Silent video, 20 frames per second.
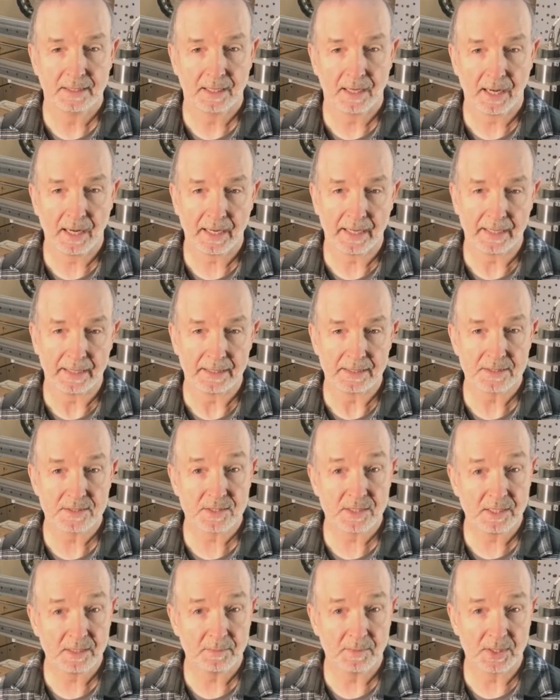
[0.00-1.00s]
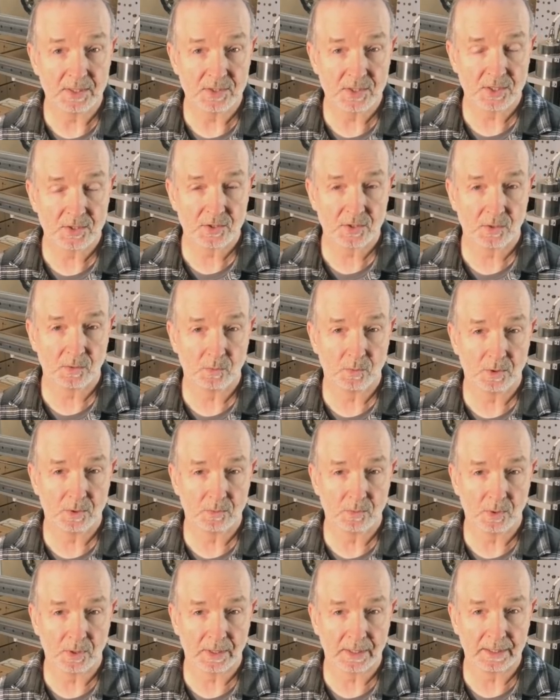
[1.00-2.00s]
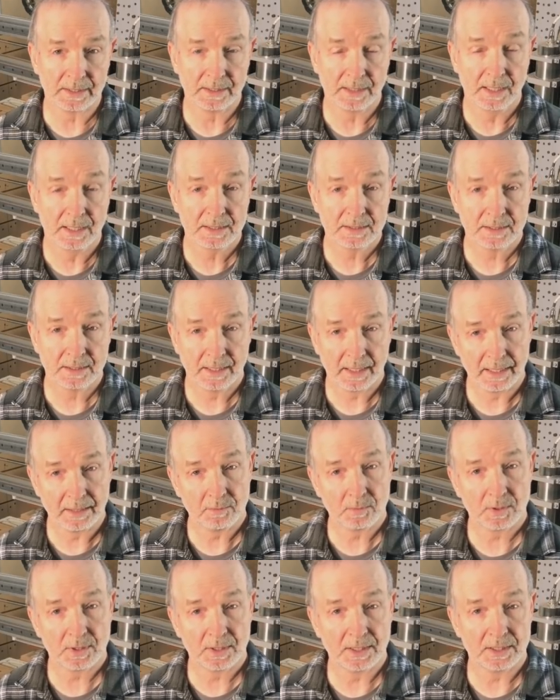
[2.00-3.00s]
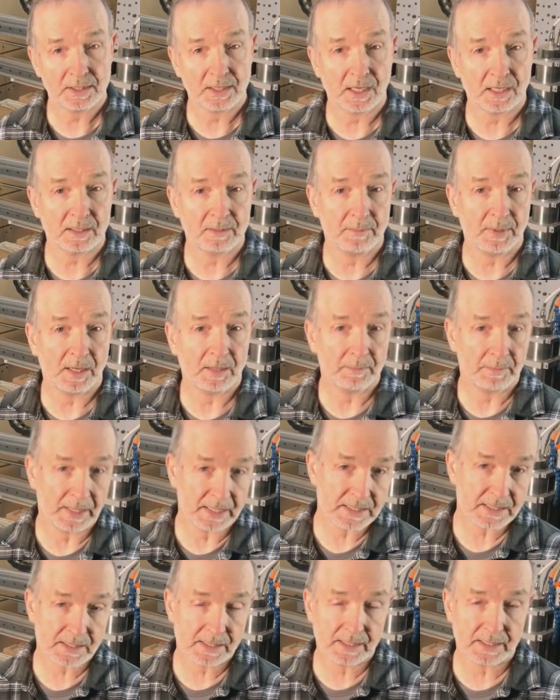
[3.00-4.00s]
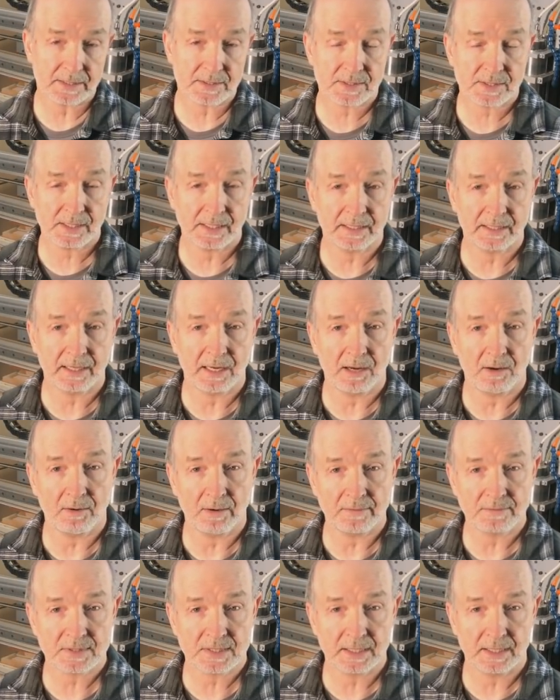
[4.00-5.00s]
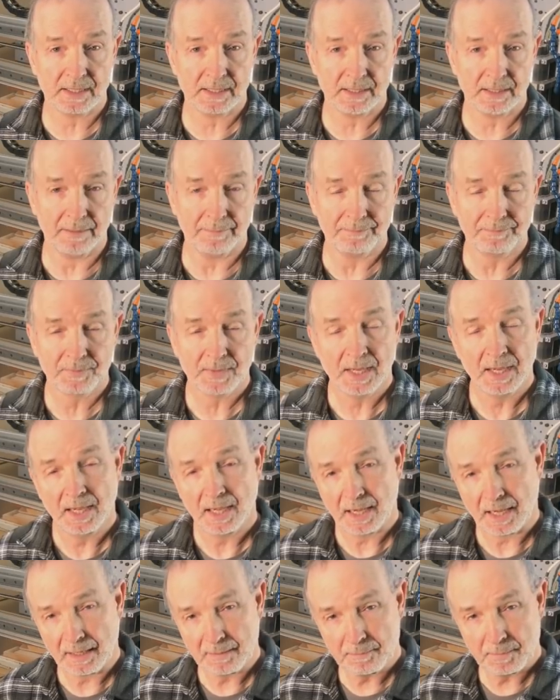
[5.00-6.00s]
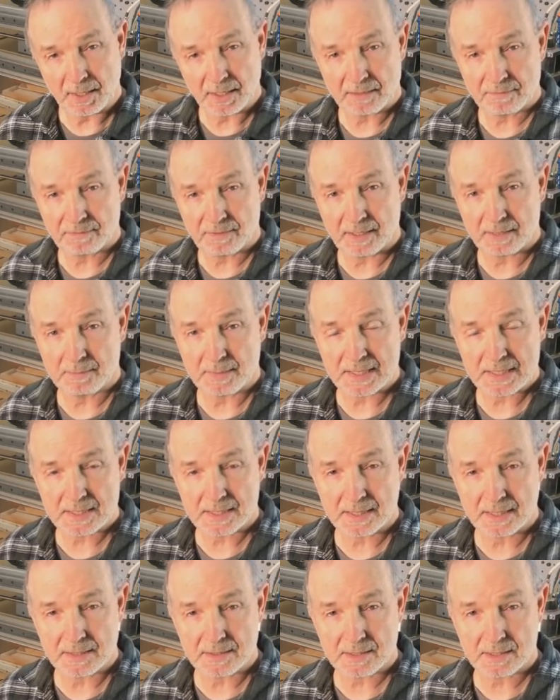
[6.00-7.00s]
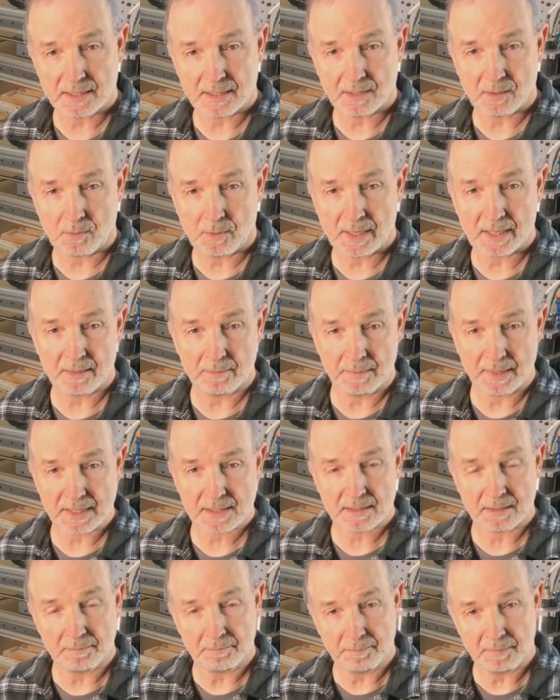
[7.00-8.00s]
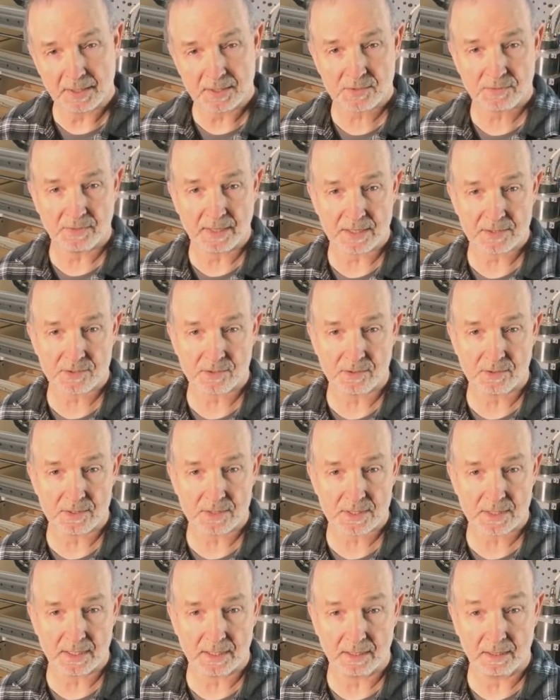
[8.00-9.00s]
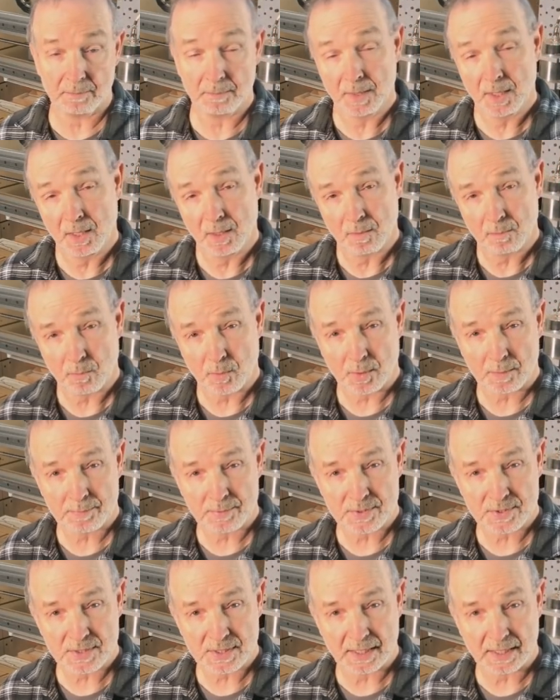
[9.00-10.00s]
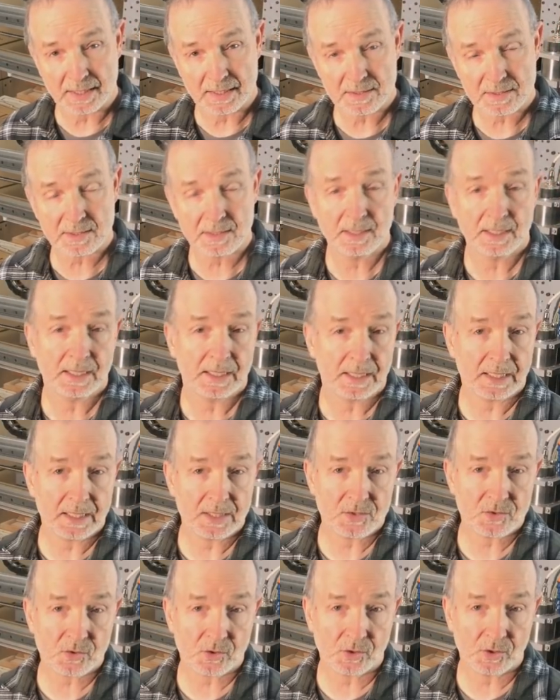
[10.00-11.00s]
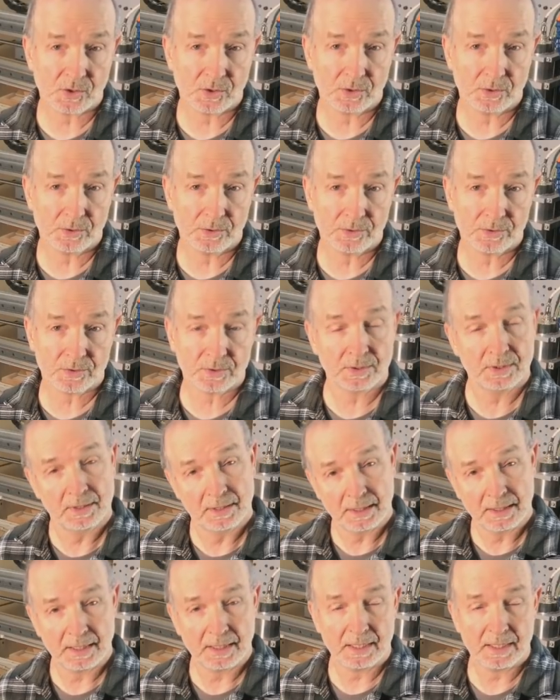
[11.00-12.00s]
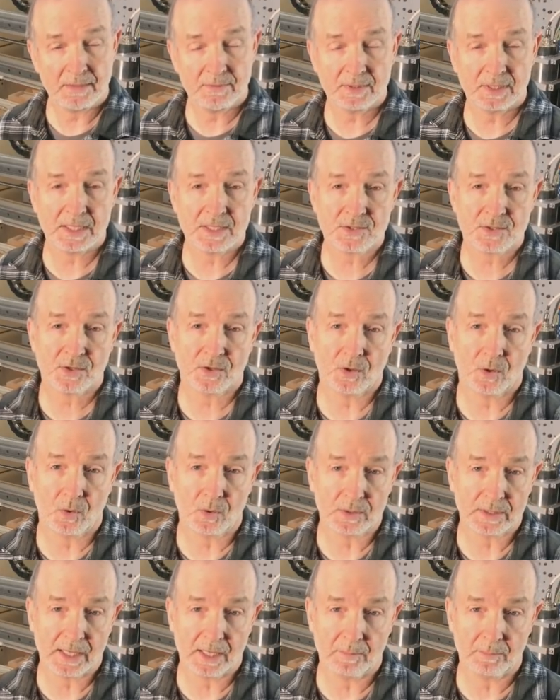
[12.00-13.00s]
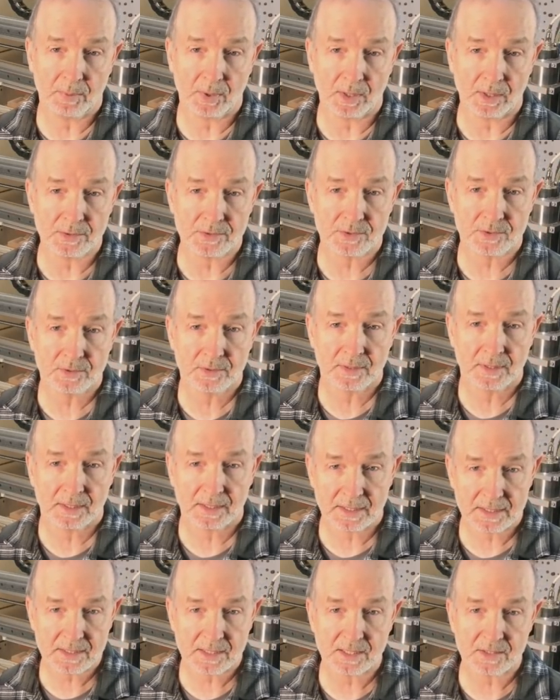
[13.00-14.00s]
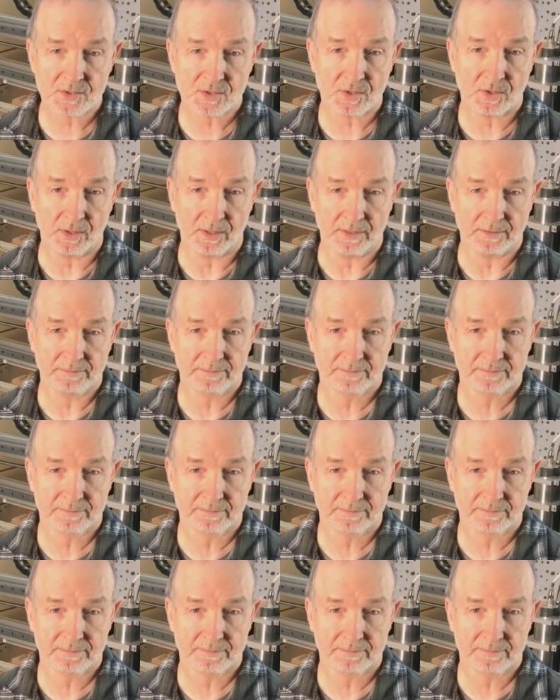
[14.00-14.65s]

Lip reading: Hi, it's Tim on Digital Woodworking. Today we're going to talk about my CNC and how I've set it up. I've modified my CNC in a way that makes it much faster to set up, more precise, easier to use, even easier to hold down parts. Let's get started.